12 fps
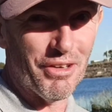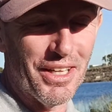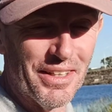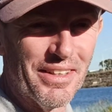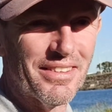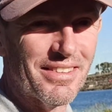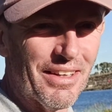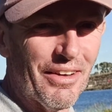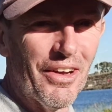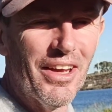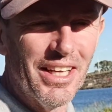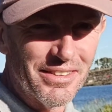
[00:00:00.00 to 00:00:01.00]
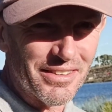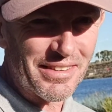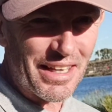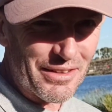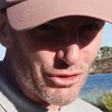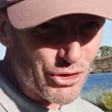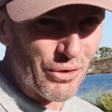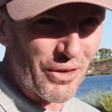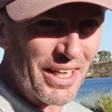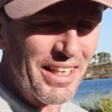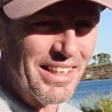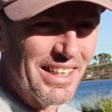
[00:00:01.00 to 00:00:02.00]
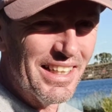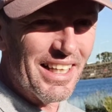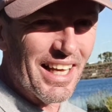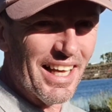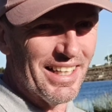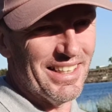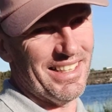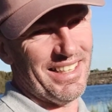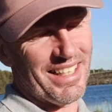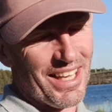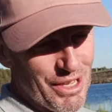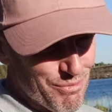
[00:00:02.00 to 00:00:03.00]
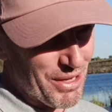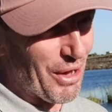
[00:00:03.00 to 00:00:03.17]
fun. So just enjoy it and keep